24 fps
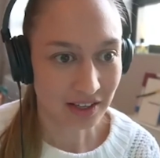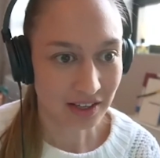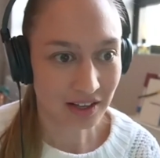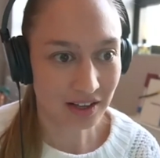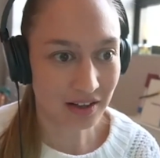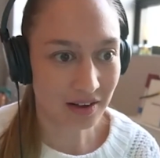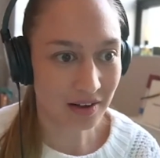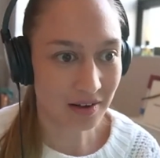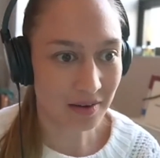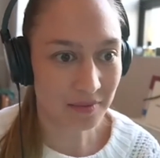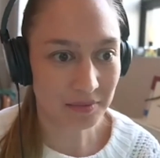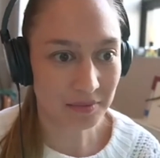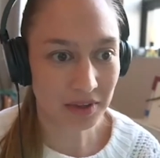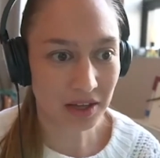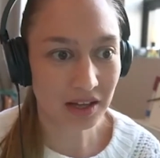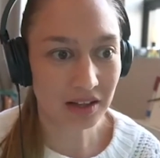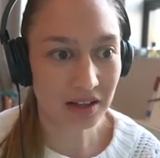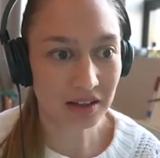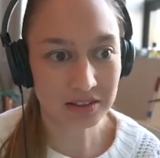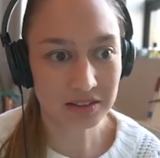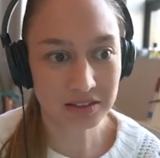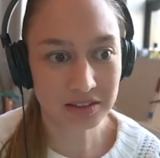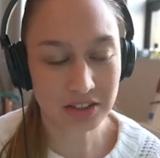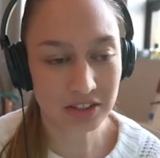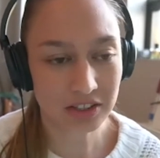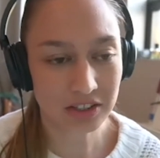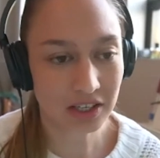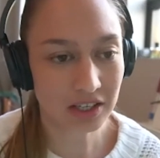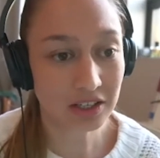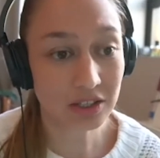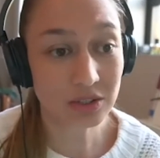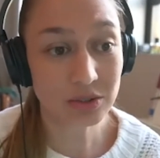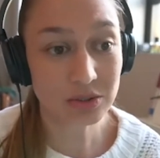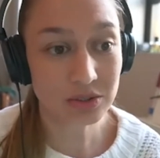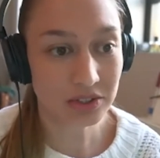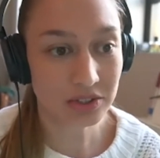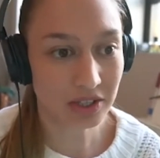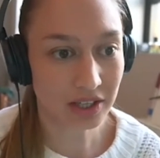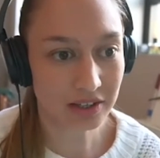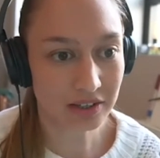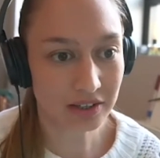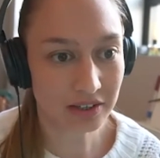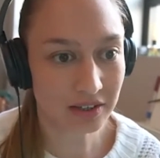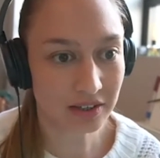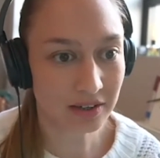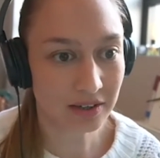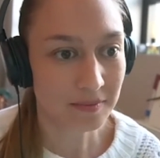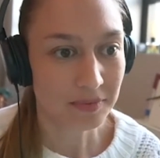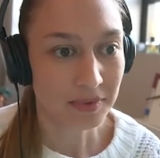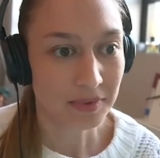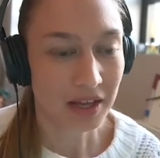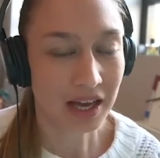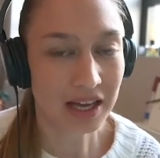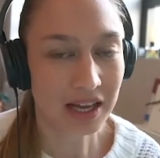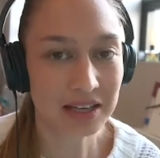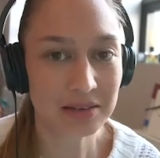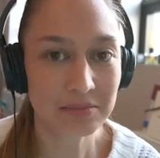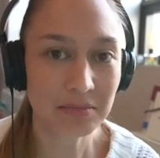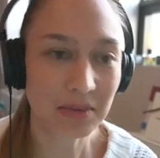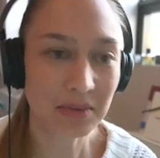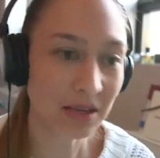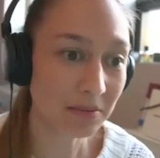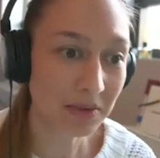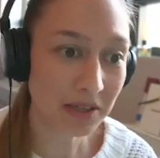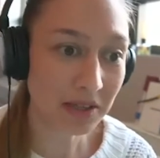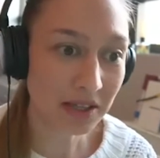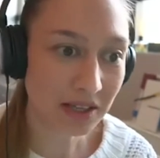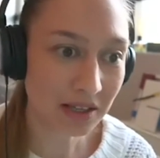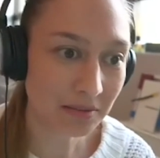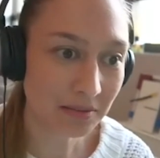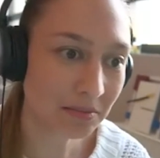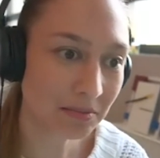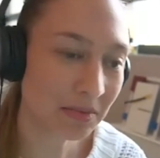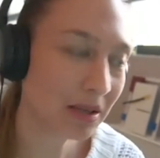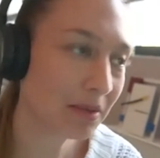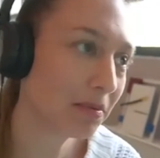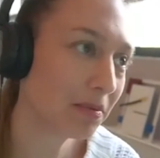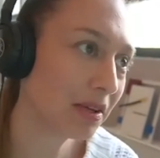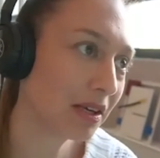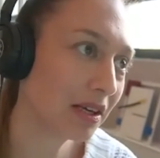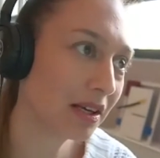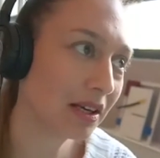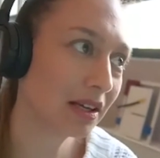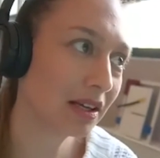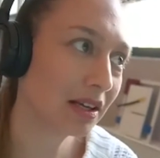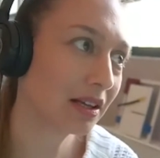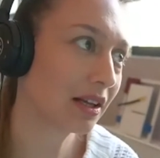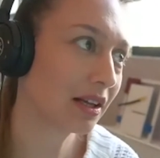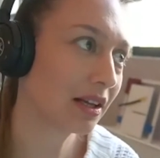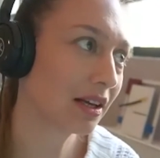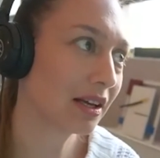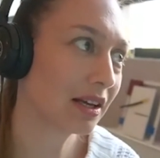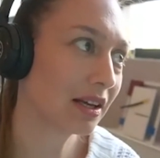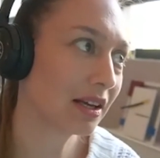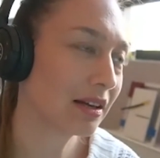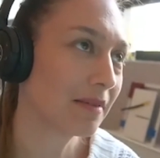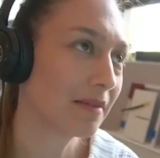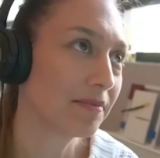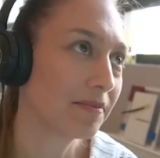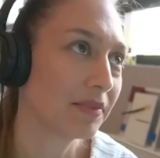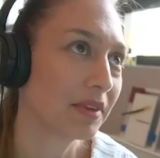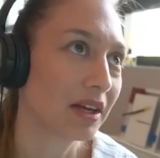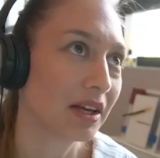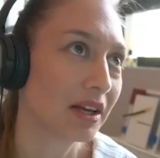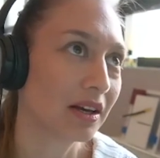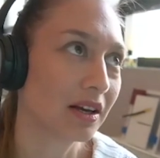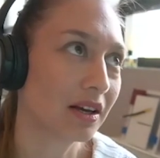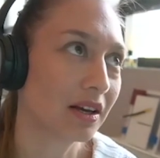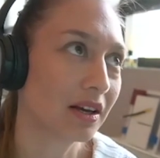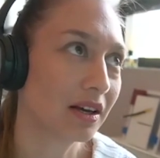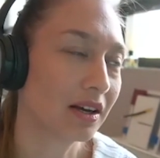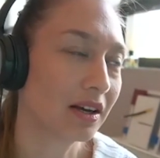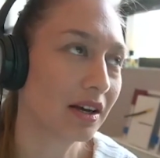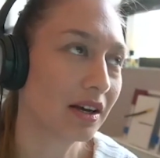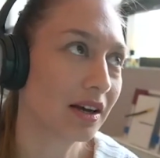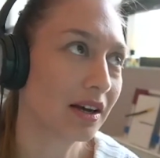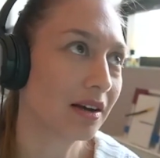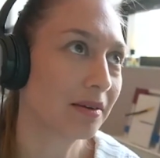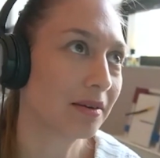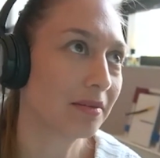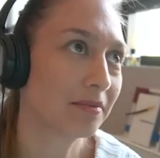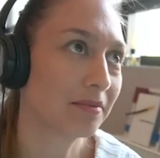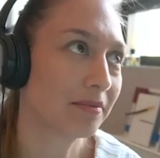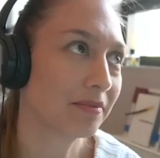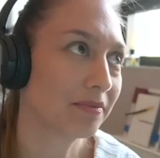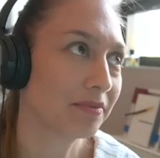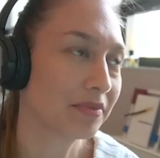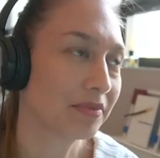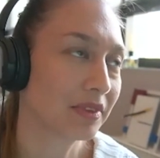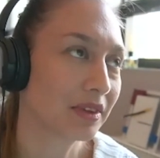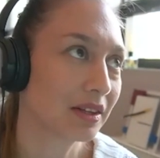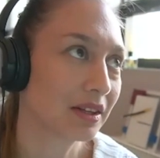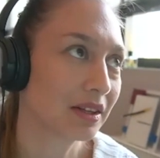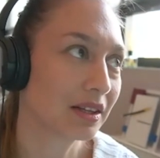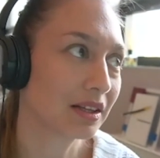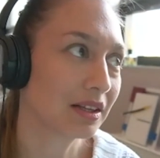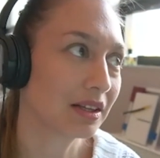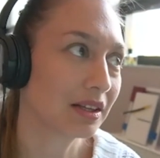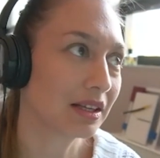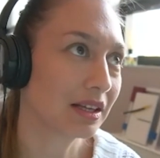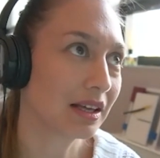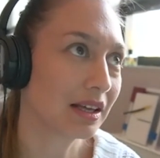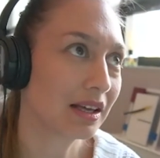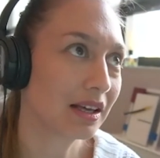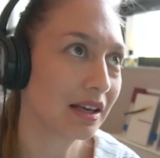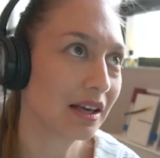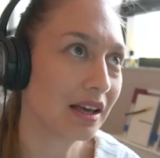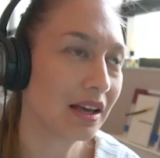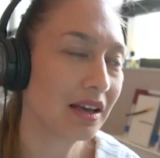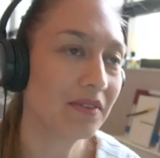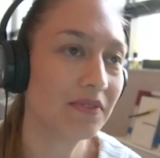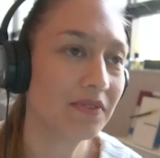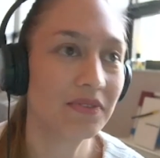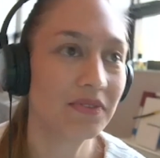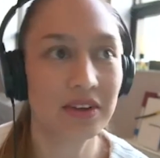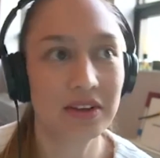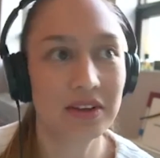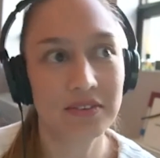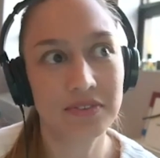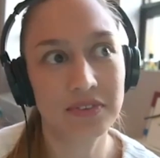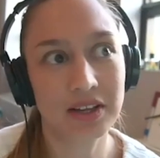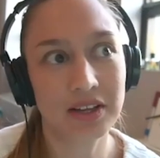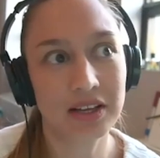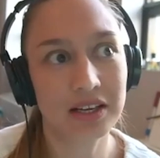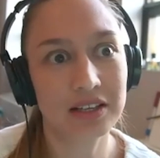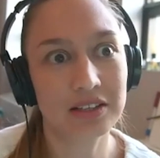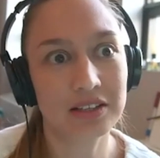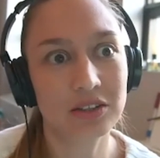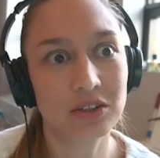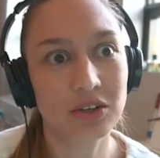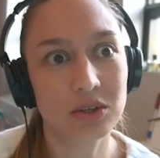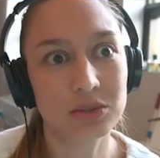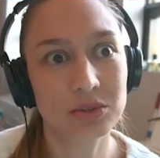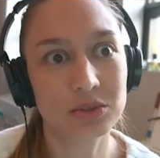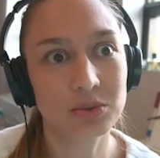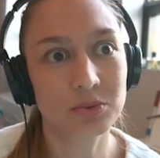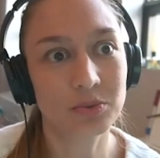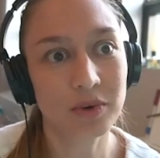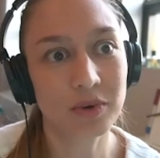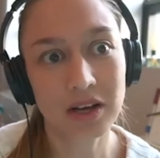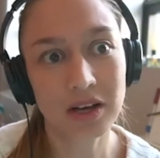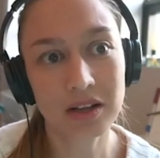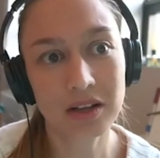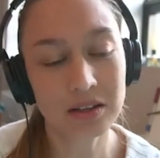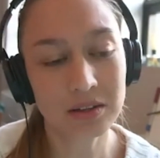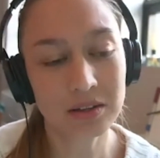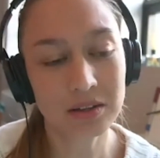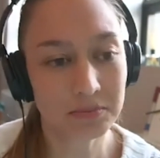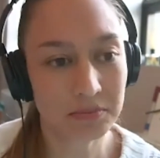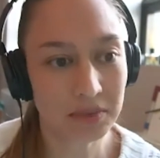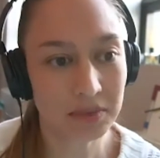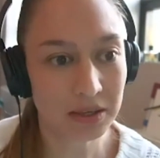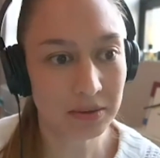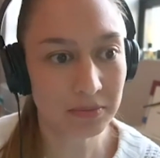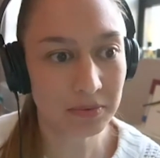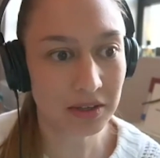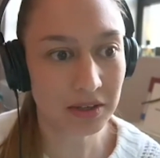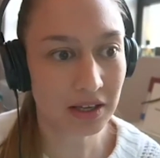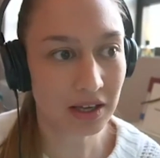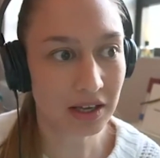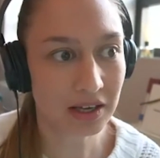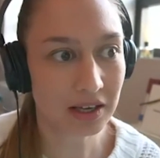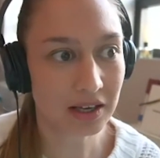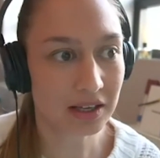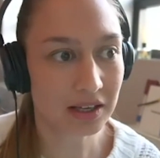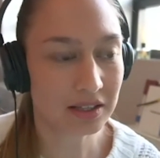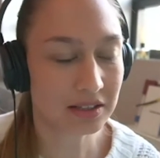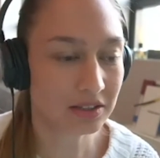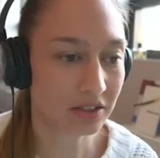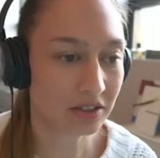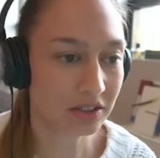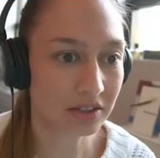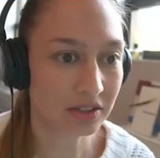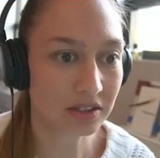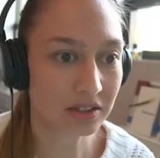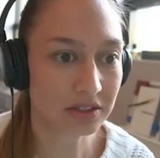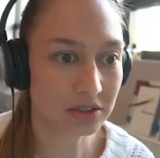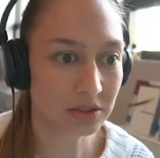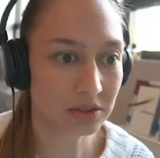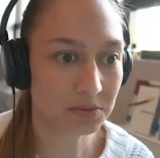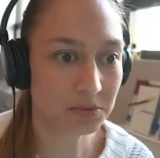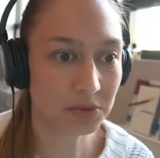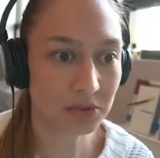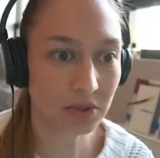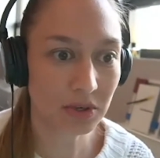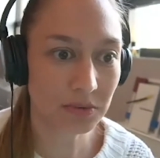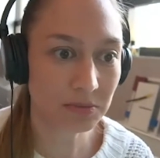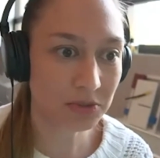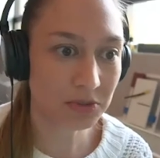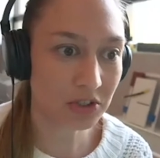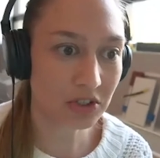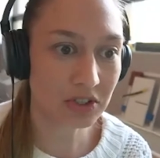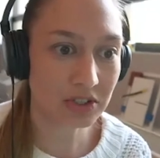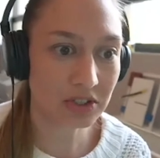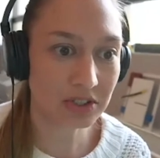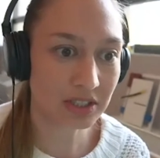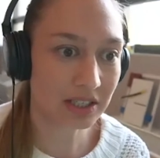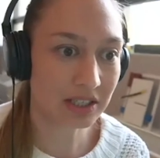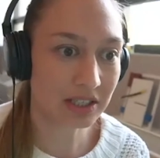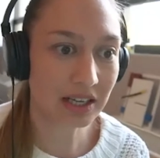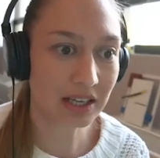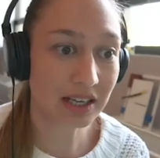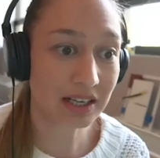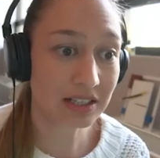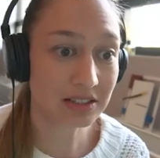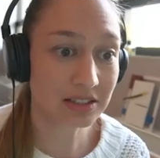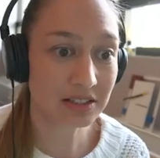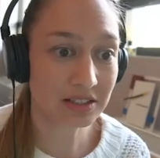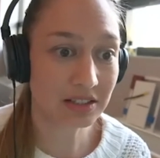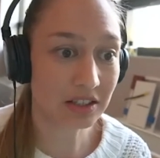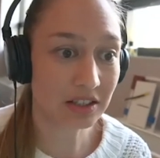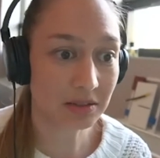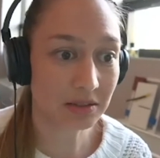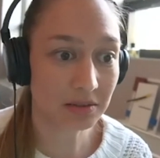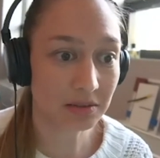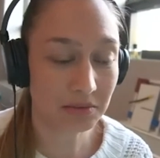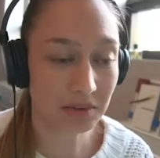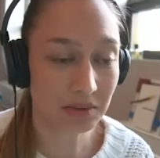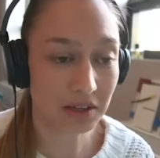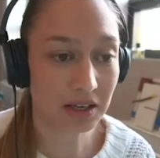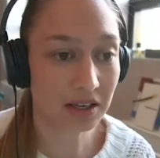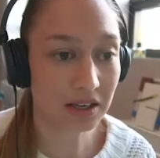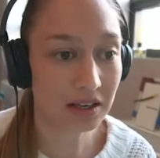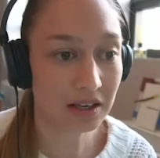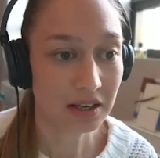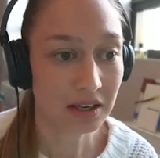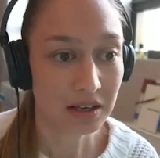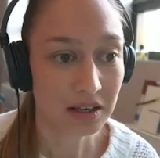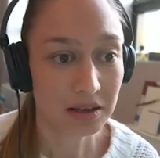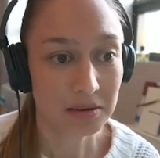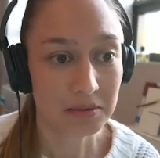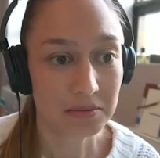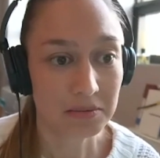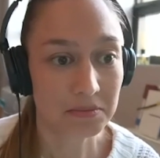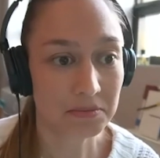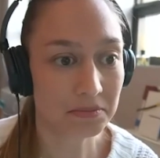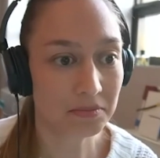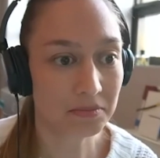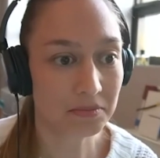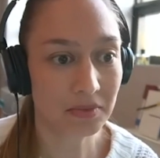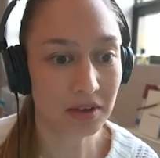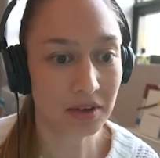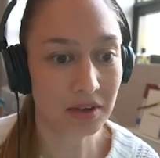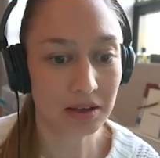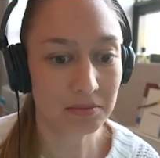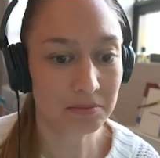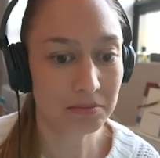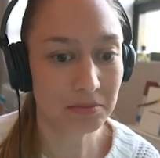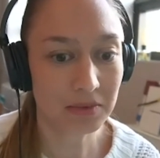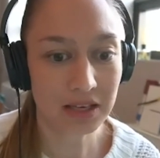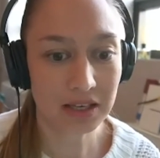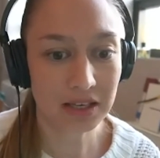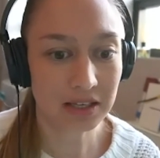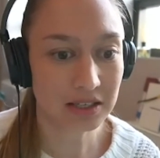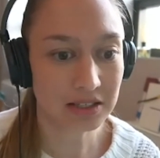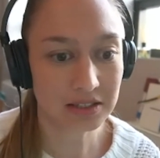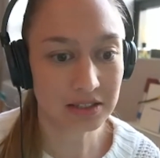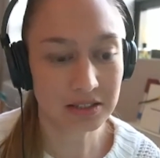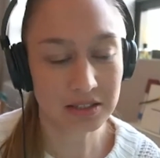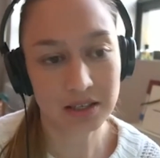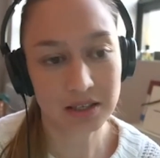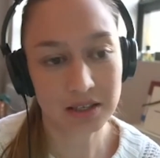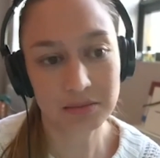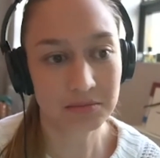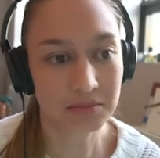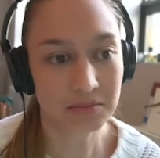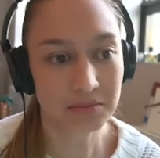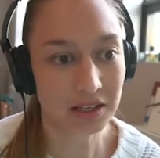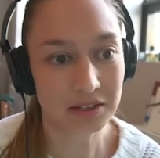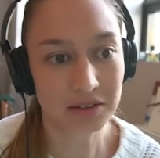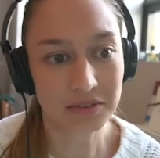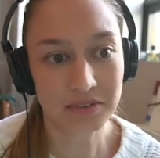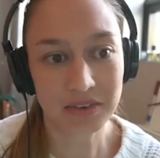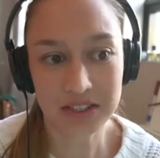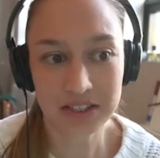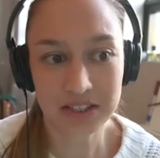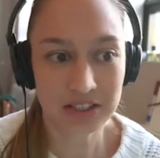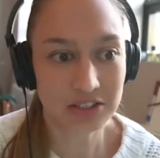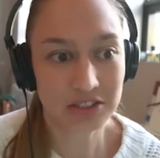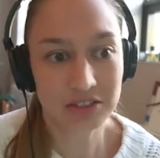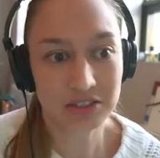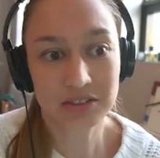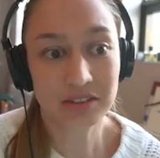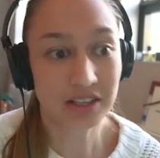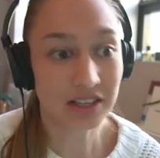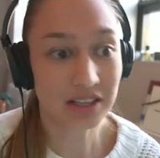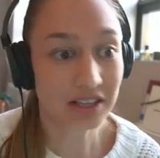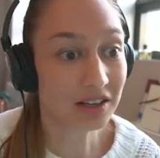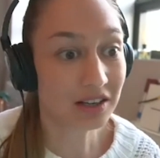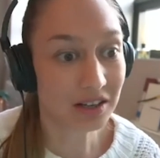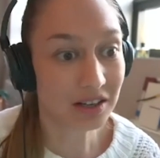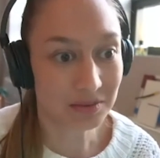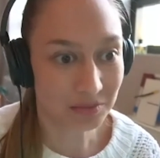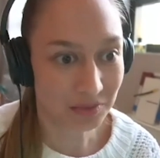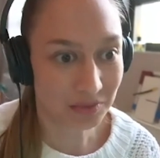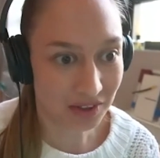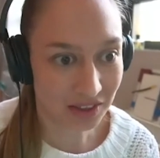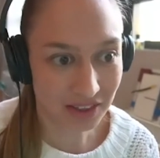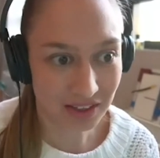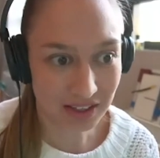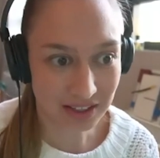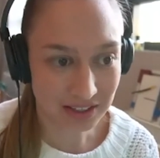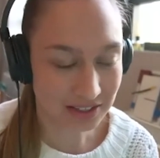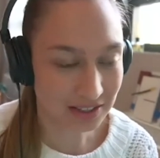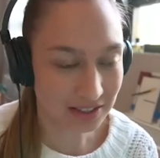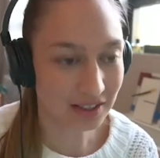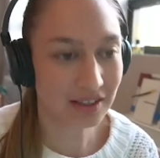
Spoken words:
I'll start a newsletter, and maybe it, like, um if like it goes well, maybe I can turn on subscriptions and I can start like making some kind of additional income with this.